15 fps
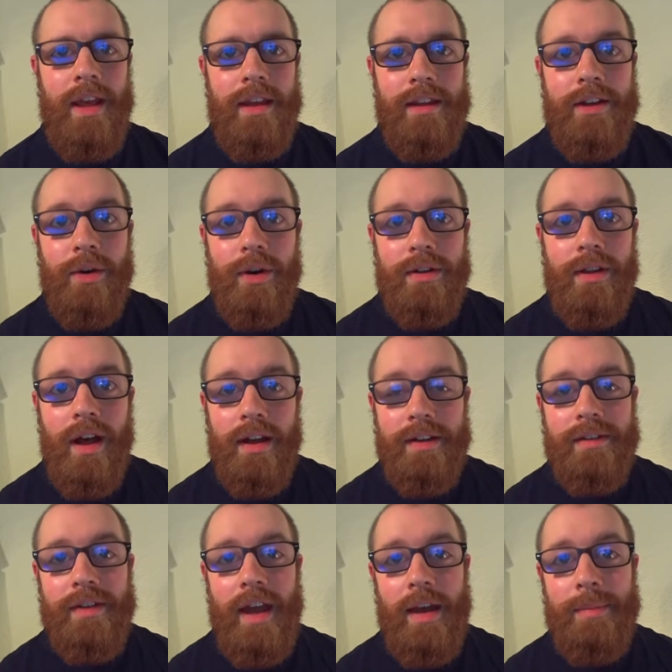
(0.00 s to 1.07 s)
A lot
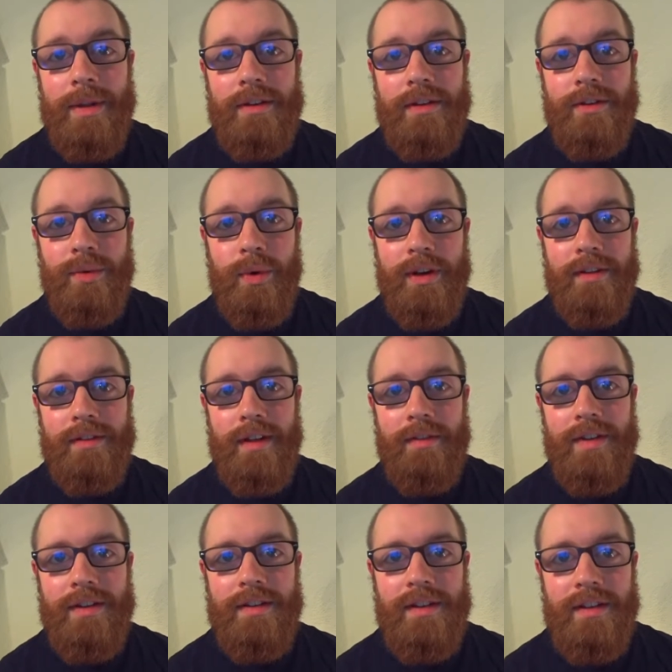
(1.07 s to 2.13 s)
has happened in
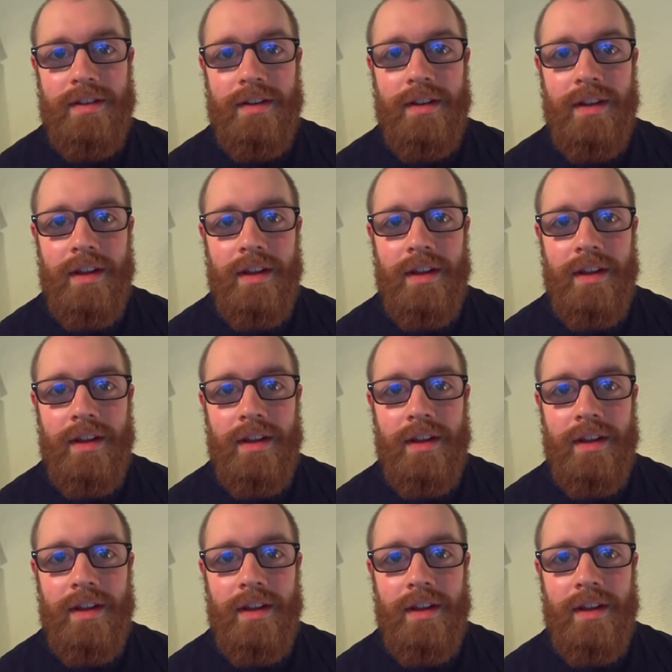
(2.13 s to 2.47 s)
2017,